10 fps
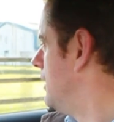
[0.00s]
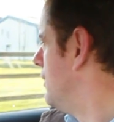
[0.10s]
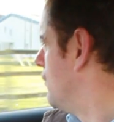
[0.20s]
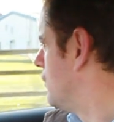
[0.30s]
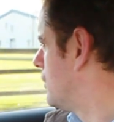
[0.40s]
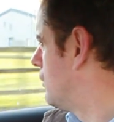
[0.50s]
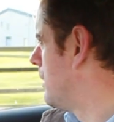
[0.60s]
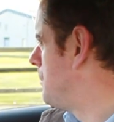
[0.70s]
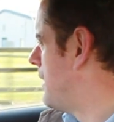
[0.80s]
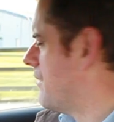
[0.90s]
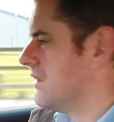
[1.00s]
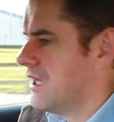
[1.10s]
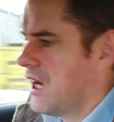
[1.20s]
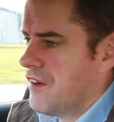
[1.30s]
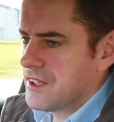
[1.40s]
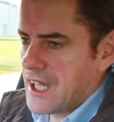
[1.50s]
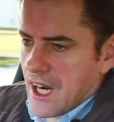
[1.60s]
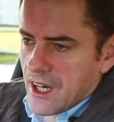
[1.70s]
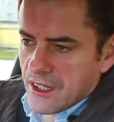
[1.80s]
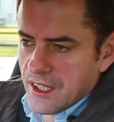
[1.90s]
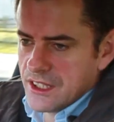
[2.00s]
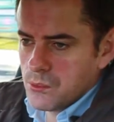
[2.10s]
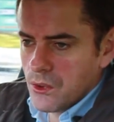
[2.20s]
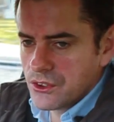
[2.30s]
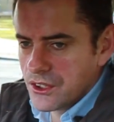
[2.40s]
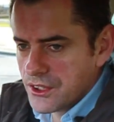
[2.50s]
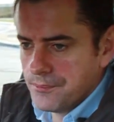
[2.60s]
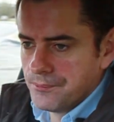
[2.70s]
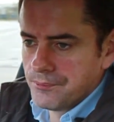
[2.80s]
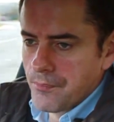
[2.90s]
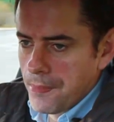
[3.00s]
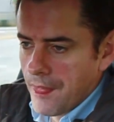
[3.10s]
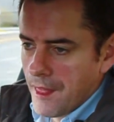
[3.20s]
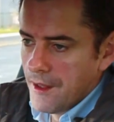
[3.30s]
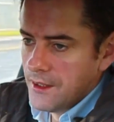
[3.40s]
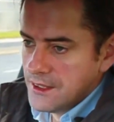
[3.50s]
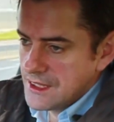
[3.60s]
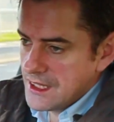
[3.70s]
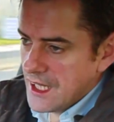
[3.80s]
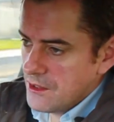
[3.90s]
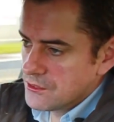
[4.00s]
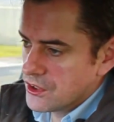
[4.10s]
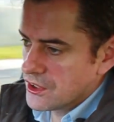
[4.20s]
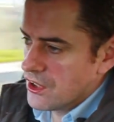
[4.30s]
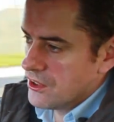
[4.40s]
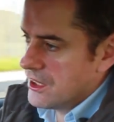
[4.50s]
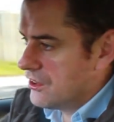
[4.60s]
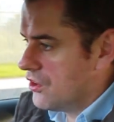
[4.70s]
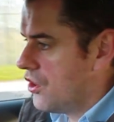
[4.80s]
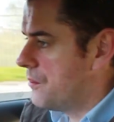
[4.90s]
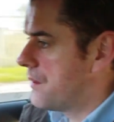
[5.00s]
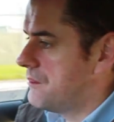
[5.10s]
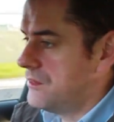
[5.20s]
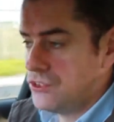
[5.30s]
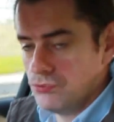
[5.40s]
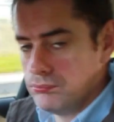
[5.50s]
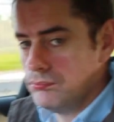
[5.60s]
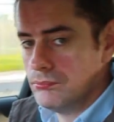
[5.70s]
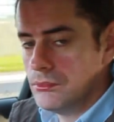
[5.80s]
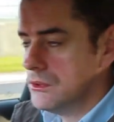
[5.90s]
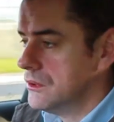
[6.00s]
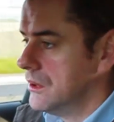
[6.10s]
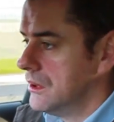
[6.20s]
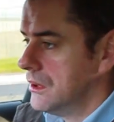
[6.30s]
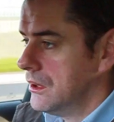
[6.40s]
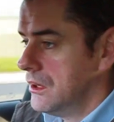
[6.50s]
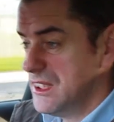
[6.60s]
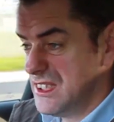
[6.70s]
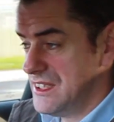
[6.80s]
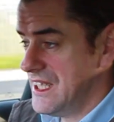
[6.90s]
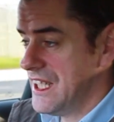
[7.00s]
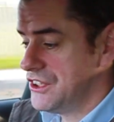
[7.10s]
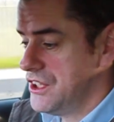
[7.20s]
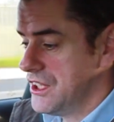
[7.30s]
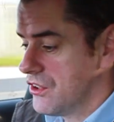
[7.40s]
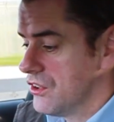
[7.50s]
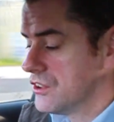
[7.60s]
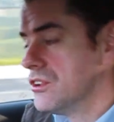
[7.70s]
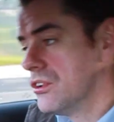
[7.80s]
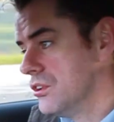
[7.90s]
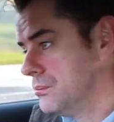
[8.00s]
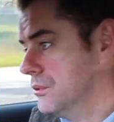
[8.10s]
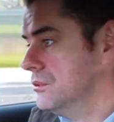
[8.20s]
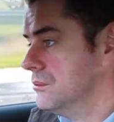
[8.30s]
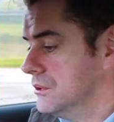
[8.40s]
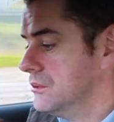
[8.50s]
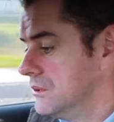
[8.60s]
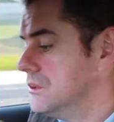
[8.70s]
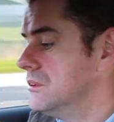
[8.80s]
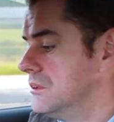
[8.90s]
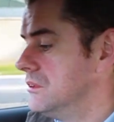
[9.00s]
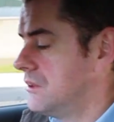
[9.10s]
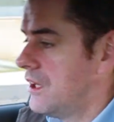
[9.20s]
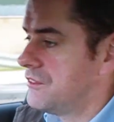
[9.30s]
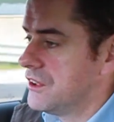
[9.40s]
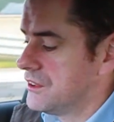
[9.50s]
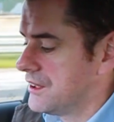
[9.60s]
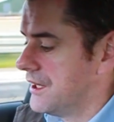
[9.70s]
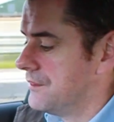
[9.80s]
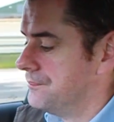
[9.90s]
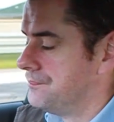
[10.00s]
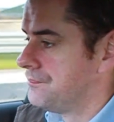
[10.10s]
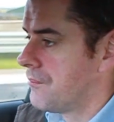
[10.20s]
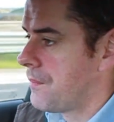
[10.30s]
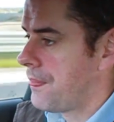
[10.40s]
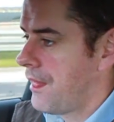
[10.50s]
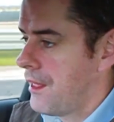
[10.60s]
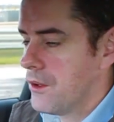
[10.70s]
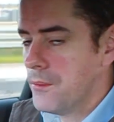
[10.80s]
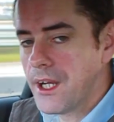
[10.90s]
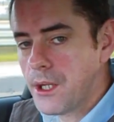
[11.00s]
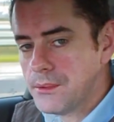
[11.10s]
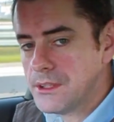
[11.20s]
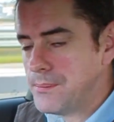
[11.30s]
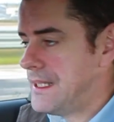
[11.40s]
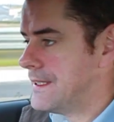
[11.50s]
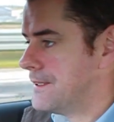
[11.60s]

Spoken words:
For the grip level of a car, it's worth it. You see down, turn the corner there, no problem. This is DSG, of course, so it goes, off she goes again. We're back up to speed.